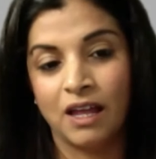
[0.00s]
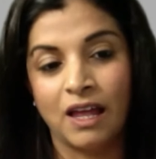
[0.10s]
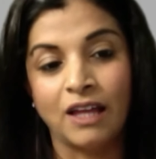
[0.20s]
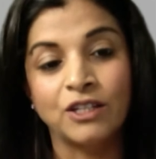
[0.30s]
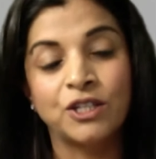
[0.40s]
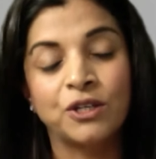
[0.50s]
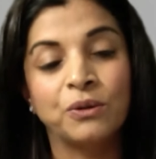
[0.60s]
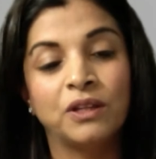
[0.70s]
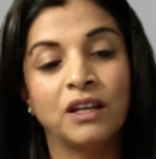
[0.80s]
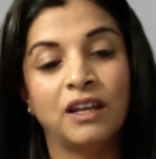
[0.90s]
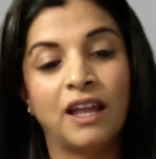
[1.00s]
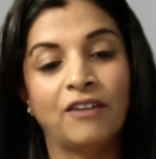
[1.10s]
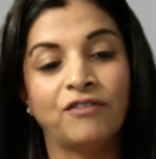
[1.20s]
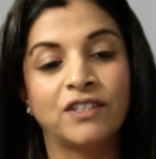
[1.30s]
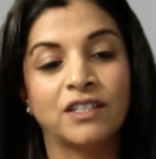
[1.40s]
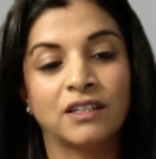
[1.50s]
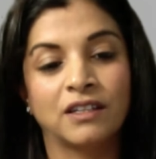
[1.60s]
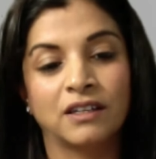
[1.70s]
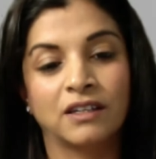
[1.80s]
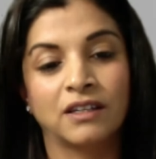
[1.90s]
and to the left,
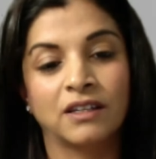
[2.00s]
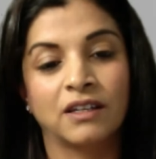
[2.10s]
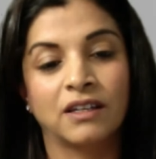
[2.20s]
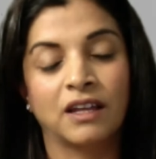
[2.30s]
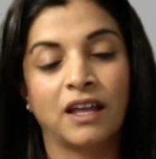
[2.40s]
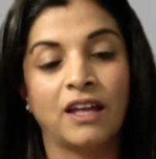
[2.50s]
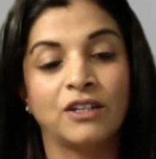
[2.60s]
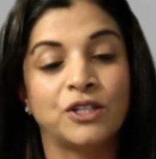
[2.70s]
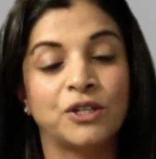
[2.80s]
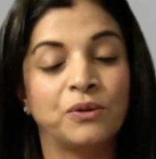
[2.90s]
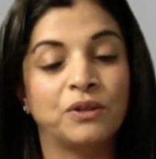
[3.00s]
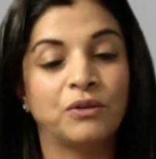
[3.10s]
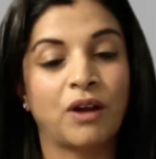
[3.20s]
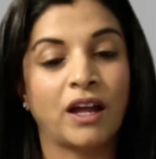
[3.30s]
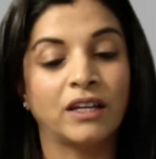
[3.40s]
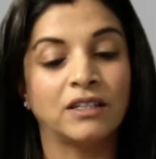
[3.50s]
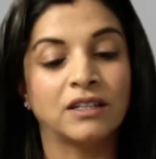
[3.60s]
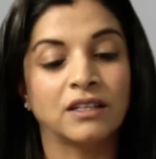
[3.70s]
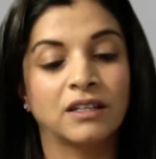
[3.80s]
and to the right,